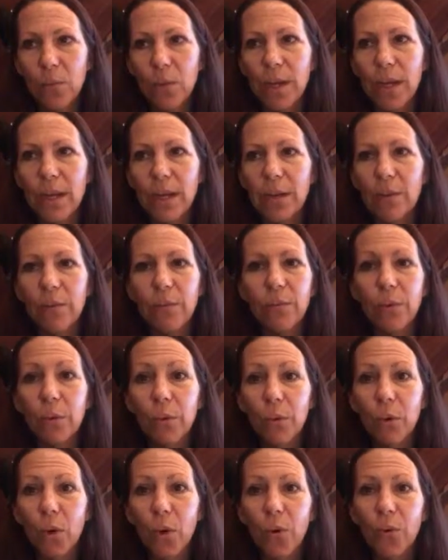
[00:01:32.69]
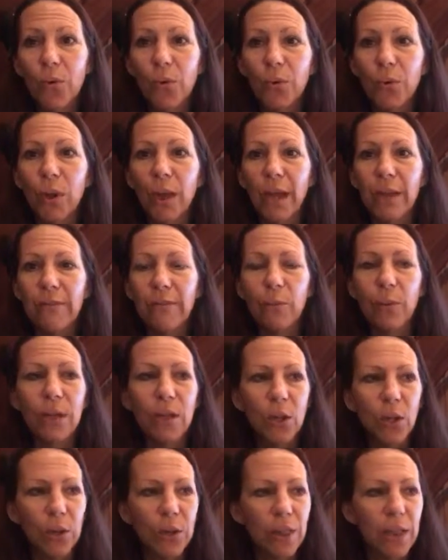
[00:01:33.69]
We go through life, we
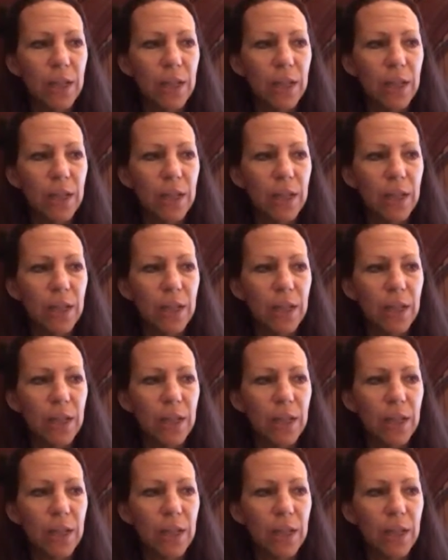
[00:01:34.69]
learn